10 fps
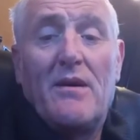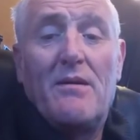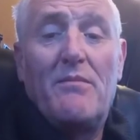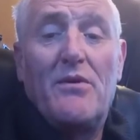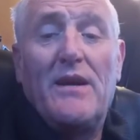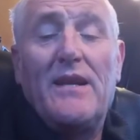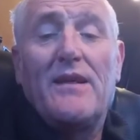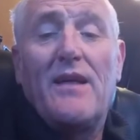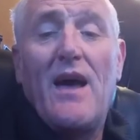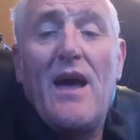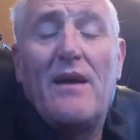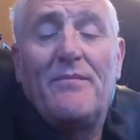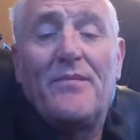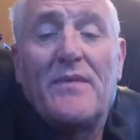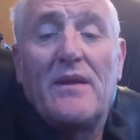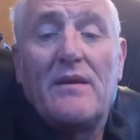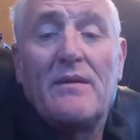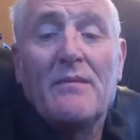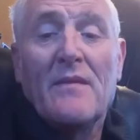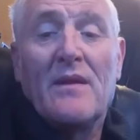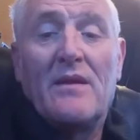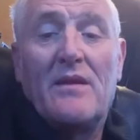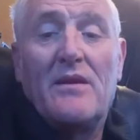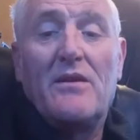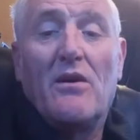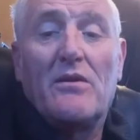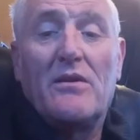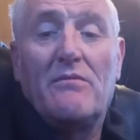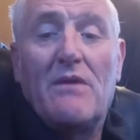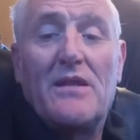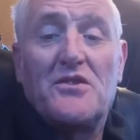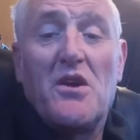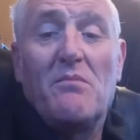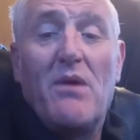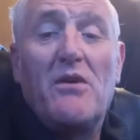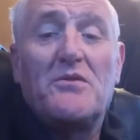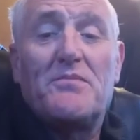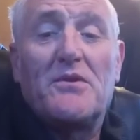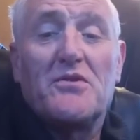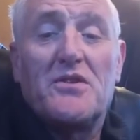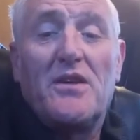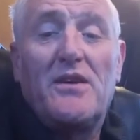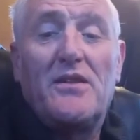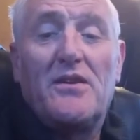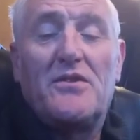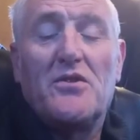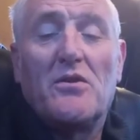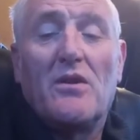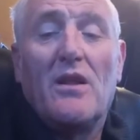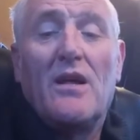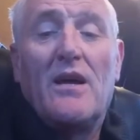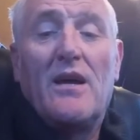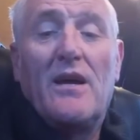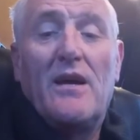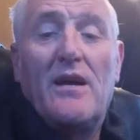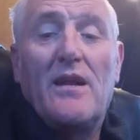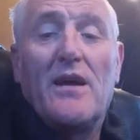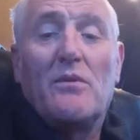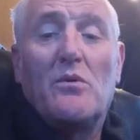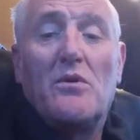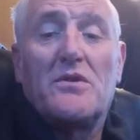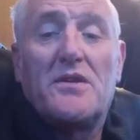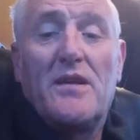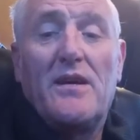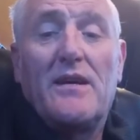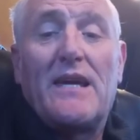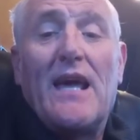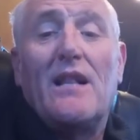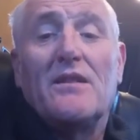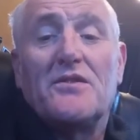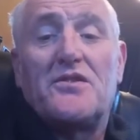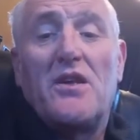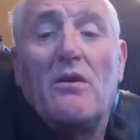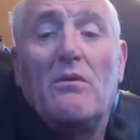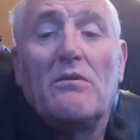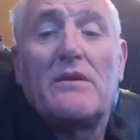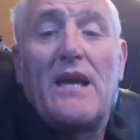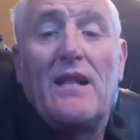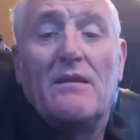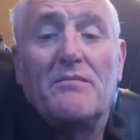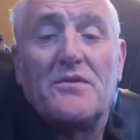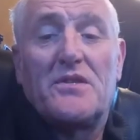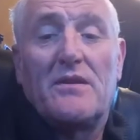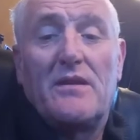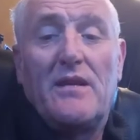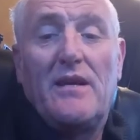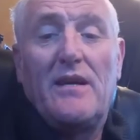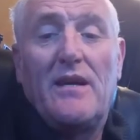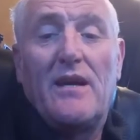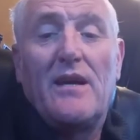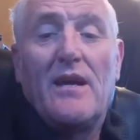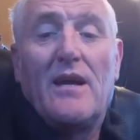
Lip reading: marina there, where there's no boats because of the tunnel, and I had a walk to the kilns, the old kilns, the